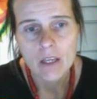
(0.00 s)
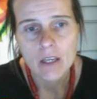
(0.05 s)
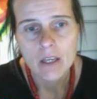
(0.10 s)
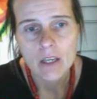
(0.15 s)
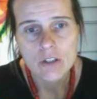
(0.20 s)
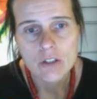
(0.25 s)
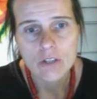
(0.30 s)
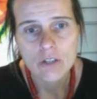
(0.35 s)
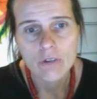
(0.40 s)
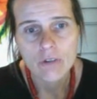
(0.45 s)

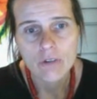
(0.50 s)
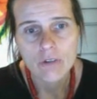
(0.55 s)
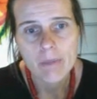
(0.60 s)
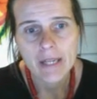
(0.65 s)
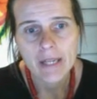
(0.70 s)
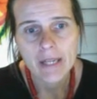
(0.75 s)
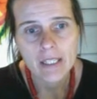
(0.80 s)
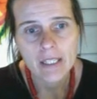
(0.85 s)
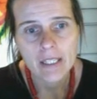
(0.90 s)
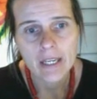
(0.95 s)
So for
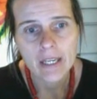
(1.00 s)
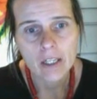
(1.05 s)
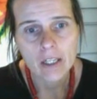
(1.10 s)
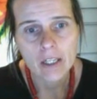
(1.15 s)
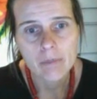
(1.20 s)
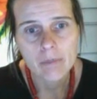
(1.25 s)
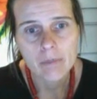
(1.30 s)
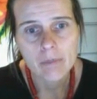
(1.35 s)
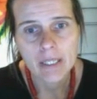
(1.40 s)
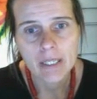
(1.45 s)

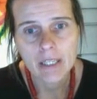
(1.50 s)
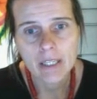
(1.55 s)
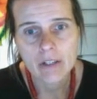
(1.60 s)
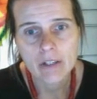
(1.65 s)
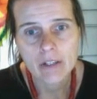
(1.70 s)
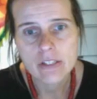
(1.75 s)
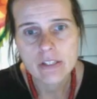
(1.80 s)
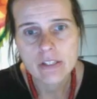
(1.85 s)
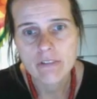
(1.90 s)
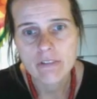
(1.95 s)
Medicare,
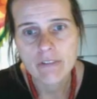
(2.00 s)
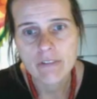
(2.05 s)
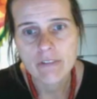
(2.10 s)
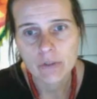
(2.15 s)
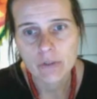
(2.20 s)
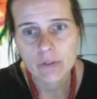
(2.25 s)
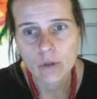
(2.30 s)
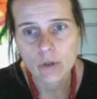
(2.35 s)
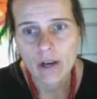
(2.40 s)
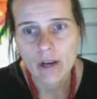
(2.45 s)
Medicare is a
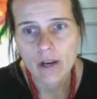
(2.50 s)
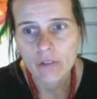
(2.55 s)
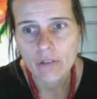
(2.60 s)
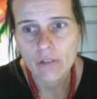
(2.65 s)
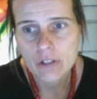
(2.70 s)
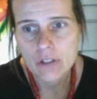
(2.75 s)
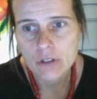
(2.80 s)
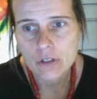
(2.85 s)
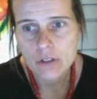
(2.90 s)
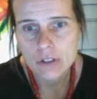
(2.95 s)
federal health
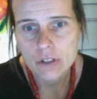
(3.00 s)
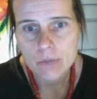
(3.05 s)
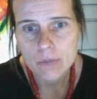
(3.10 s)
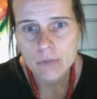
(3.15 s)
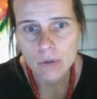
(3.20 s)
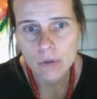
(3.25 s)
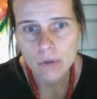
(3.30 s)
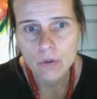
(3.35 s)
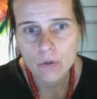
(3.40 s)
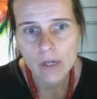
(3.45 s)
insurance
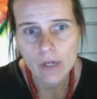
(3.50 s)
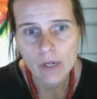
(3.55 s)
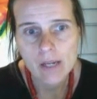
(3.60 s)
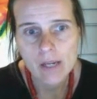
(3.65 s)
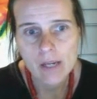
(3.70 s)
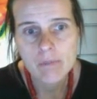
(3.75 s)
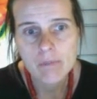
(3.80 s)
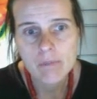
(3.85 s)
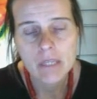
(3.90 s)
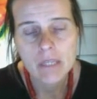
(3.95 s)

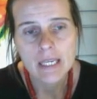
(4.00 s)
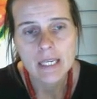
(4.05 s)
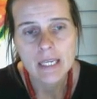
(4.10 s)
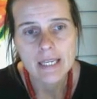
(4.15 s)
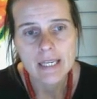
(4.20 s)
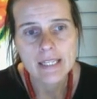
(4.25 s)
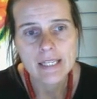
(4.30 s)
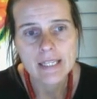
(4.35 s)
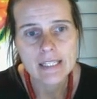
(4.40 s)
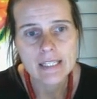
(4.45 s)
program.
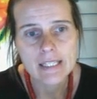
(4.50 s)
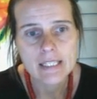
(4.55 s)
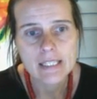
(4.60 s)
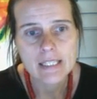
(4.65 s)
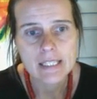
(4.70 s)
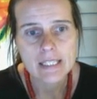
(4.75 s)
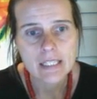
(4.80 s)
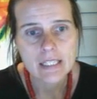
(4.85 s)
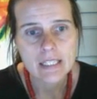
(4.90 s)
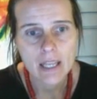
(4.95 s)
It is
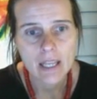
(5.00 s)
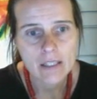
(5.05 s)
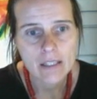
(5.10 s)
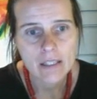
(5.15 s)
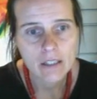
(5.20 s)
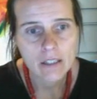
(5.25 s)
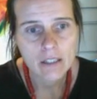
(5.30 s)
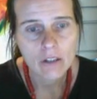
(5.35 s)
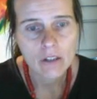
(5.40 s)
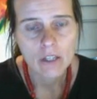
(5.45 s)

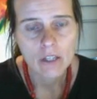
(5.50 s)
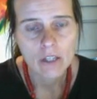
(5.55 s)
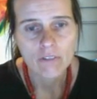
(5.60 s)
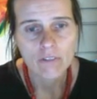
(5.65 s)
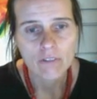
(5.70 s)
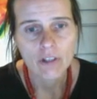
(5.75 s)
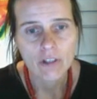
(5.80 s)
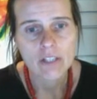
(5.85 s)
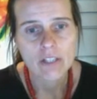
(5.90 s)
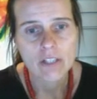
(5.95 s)
intended
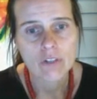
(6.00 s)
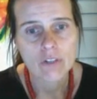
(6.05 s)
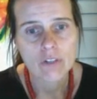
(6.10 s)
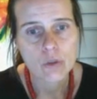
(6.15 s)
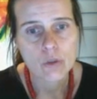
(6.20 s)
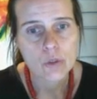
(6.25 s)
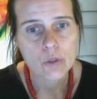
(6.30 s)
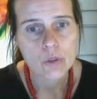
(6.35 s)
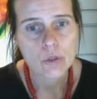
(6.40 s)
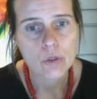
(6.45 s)
for
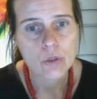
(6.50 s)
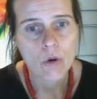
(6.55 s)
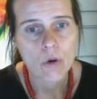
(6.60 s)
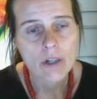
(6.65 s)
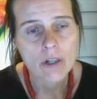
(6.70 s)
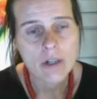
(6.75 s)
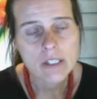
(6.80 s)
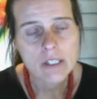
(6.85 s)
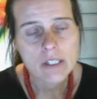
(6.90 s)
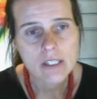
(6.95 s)
individuals who
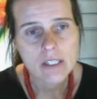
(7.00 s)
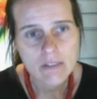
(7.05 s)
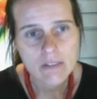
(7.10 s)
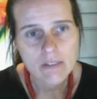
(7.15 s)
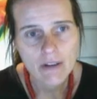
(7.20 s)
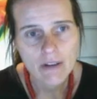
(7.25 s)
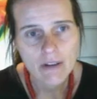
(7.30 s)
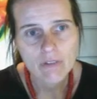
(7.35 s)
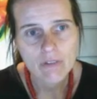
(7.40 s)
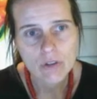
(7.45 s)
are
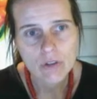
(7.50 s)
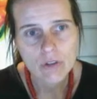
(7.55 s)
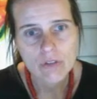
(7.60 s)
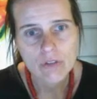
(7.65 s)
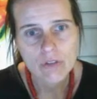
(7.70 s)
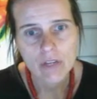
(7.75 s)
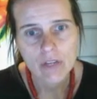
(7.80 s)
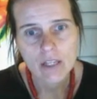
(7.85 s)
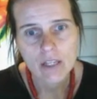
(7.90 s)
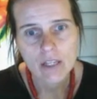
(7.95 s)
65 years
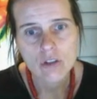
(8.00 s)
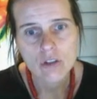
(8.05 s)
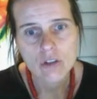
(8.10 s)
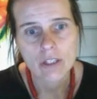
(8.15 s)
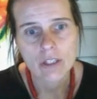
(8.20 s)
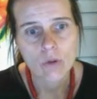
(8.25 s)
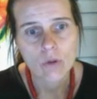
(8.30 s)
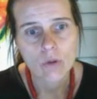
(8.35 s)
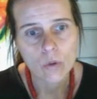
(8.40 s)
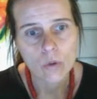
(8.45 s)
of age
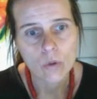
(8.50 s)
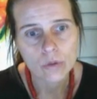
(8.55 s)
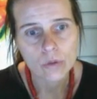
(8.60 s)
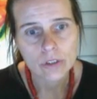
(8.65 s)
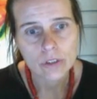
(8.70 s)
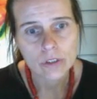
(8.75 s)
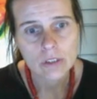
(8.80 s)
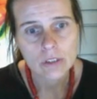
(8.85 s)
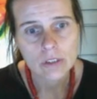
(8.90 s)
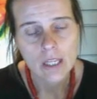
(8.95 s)
and
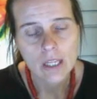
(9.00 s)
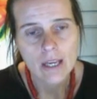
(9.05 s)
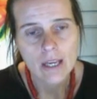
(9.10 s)
older.